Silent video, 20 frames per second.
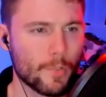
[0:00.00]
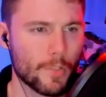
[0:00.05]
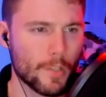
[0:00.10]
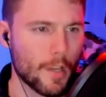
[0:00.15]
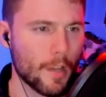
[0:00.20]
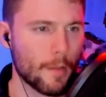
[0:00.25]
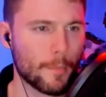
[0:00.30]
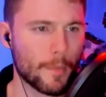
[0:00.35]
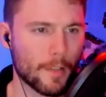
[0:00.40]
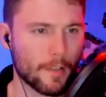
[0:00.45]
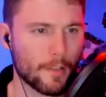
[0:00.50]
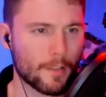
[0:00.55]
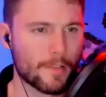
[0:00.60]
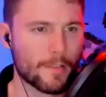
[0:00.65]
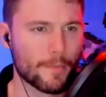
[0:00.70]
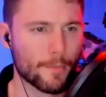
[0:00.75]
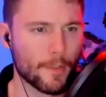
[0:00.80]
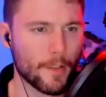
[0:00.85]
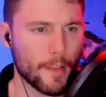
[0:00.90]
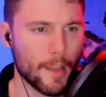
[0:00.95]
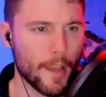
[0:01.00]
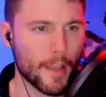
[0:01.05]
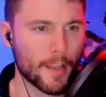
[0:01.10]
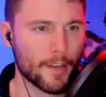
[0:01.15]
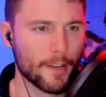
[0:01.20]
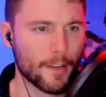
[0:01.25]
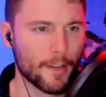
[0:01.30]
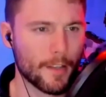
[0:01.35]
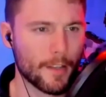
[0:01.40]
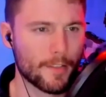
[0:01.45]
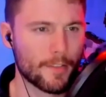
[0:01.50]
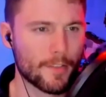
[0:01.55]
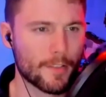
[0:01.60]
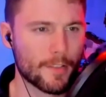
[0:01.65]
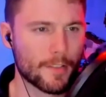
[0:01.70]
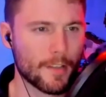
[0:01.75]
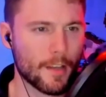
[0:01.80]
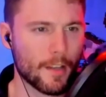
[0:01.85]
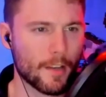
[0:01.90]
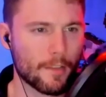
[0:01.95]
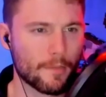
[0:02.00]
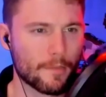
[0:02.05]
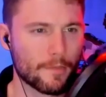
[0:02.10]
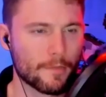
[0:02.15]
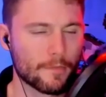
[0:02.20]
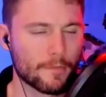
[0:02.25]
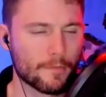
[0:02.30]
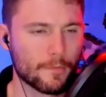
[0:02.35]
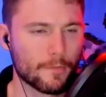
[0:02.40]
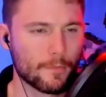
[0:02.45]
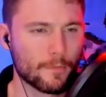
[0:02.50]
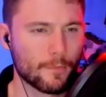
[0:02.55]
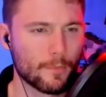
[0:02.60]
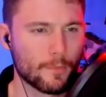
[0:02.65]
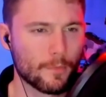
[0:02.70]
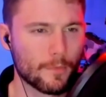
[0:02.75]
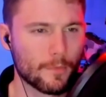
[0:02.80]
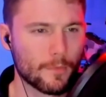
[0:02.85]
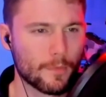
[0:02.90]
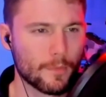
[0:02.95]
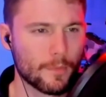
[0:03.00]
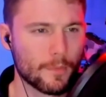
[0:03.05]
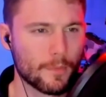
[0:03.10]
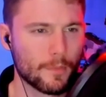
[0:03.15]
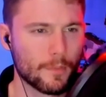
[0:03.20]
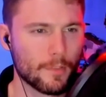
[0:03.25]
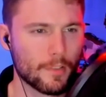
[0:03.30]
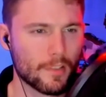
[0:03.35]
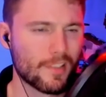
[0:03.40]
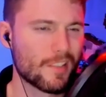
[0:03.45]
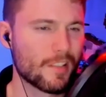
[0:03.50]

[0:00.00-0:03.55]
But yeah, I mean, it looks really accurate. It just kind of looks